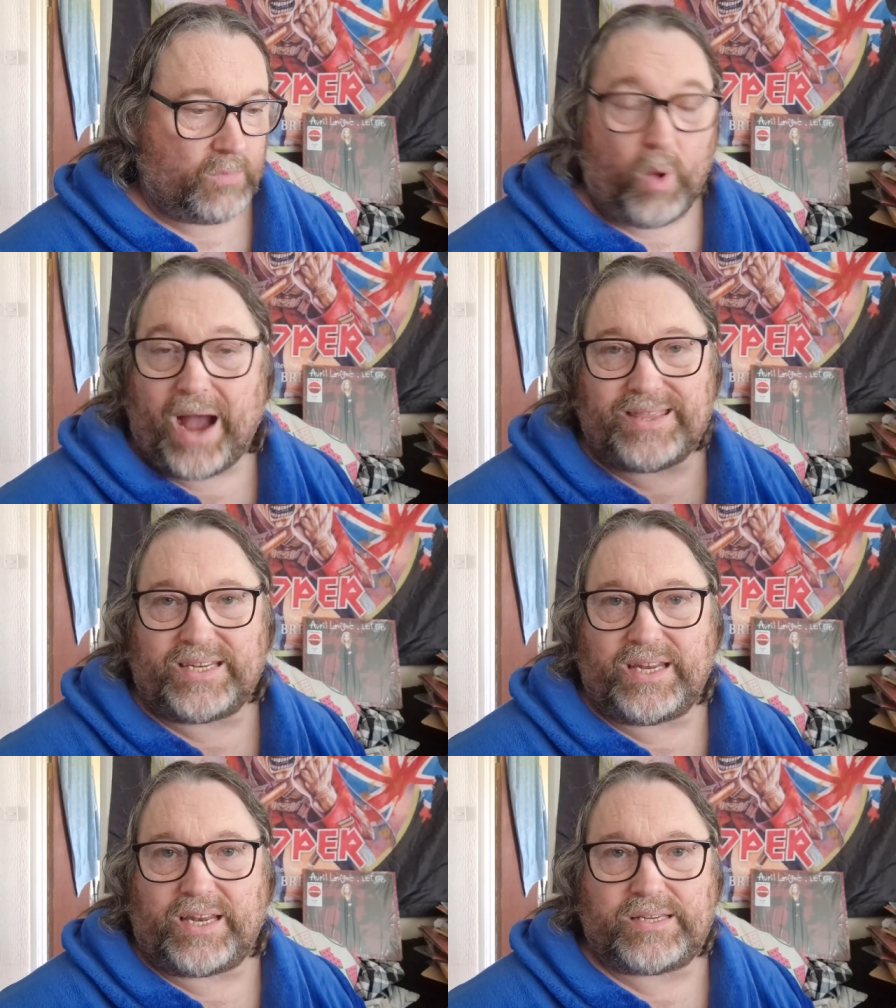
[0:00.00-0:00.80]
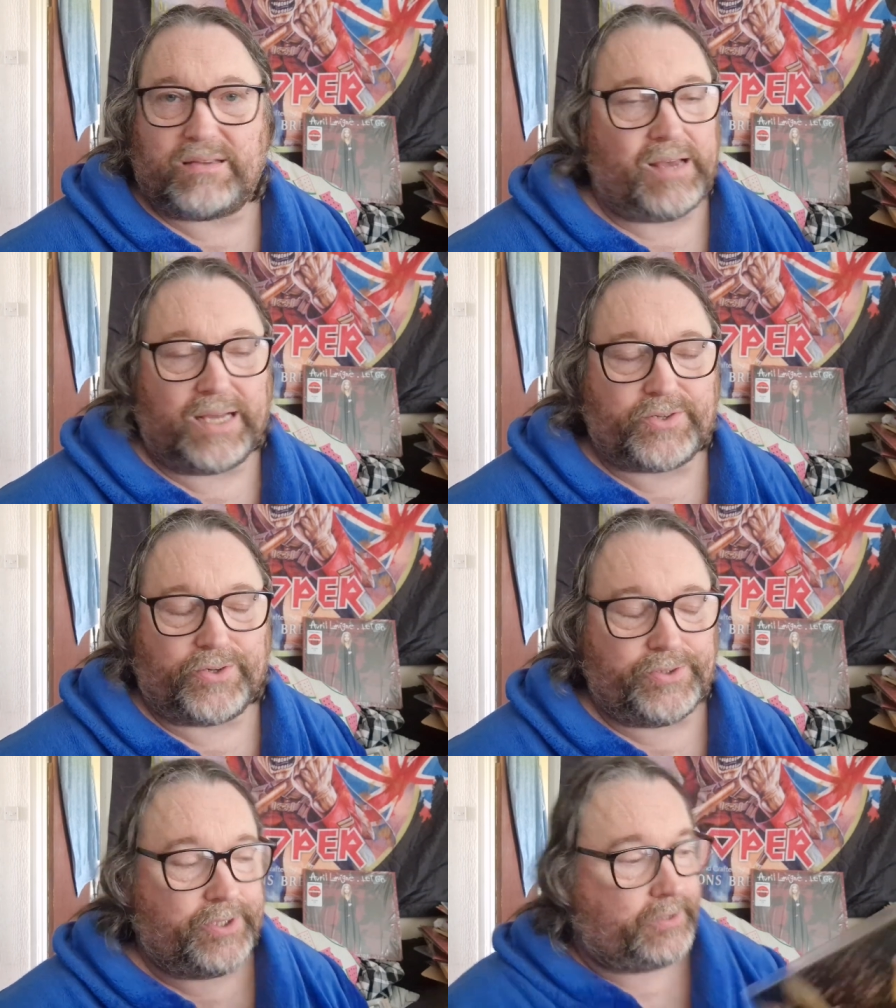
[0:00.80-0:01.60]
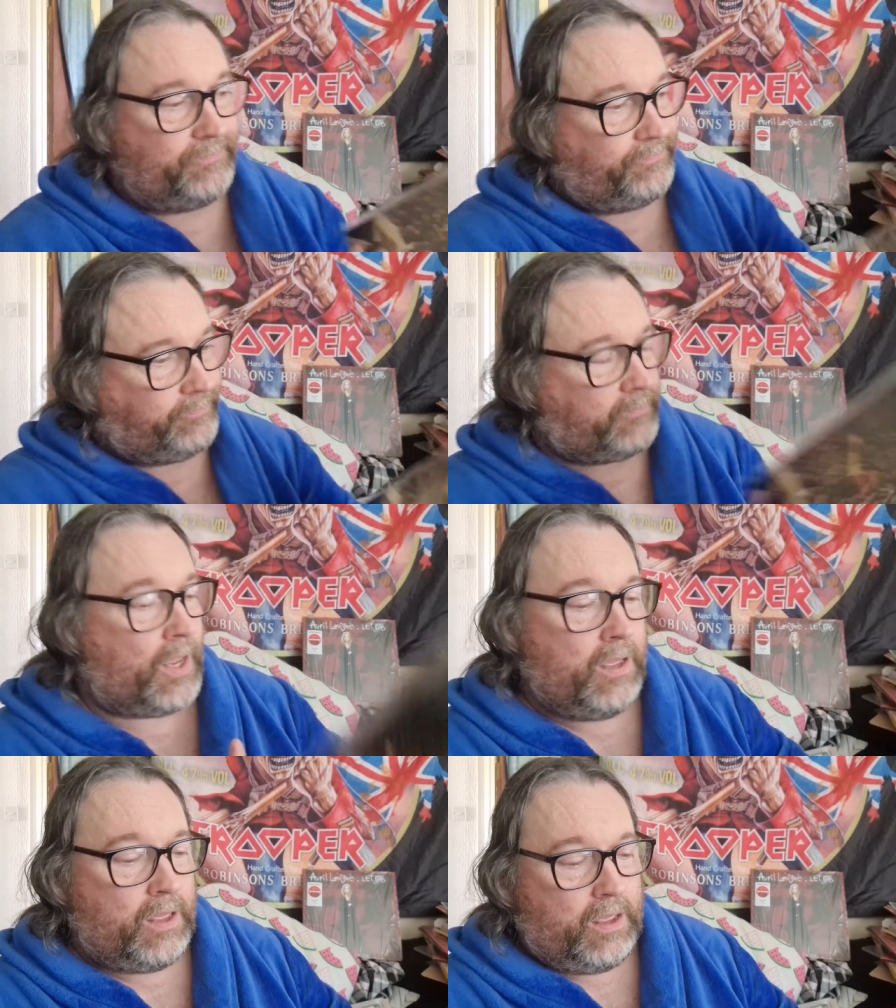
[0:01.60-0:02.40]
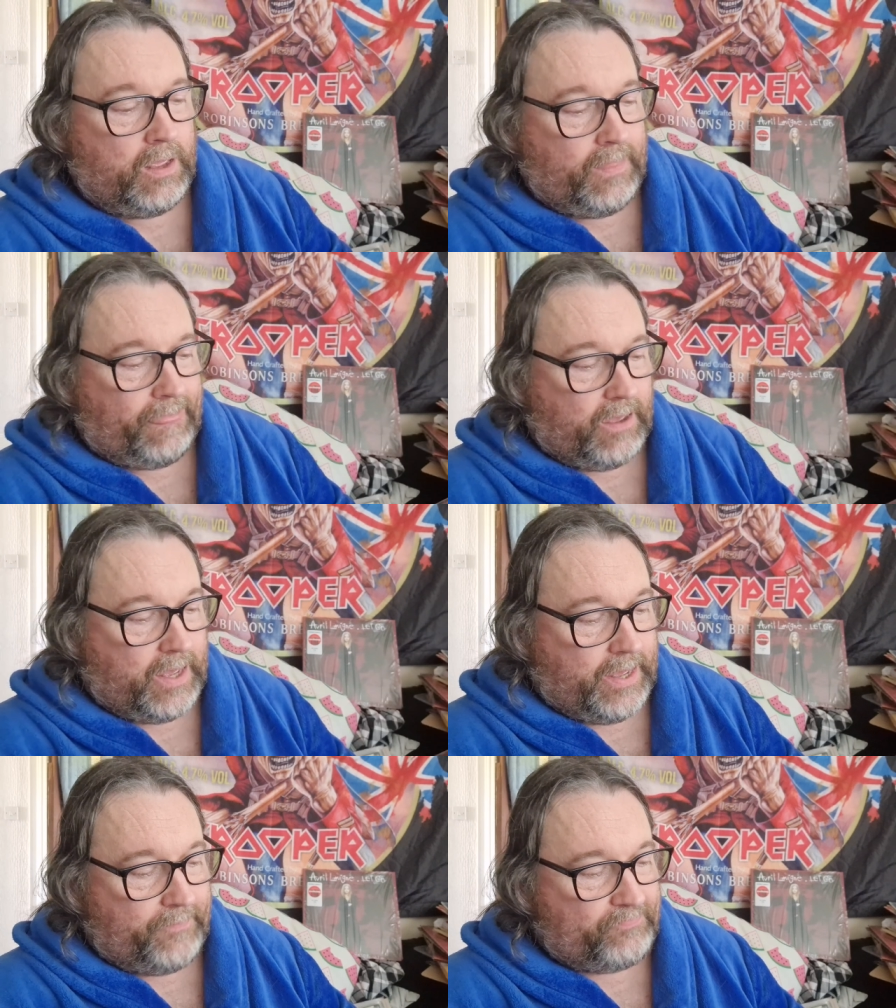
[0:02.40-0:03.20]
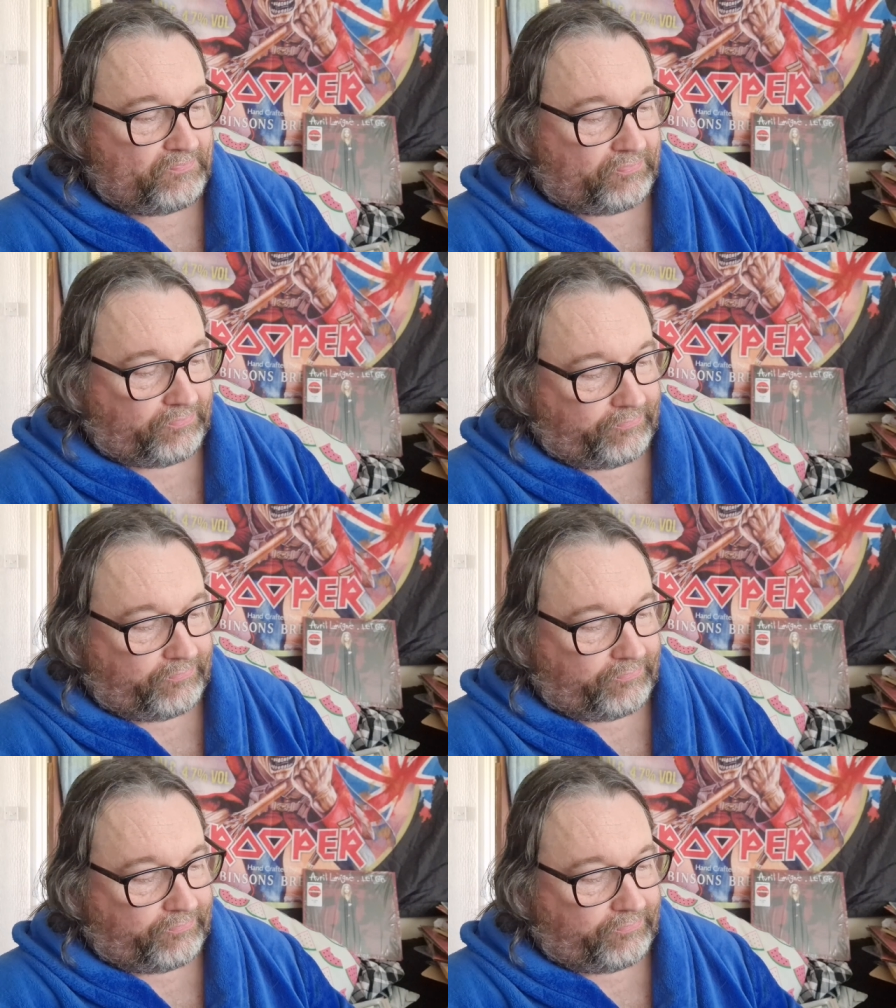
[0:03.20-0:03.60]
Why they did it, I don't know. And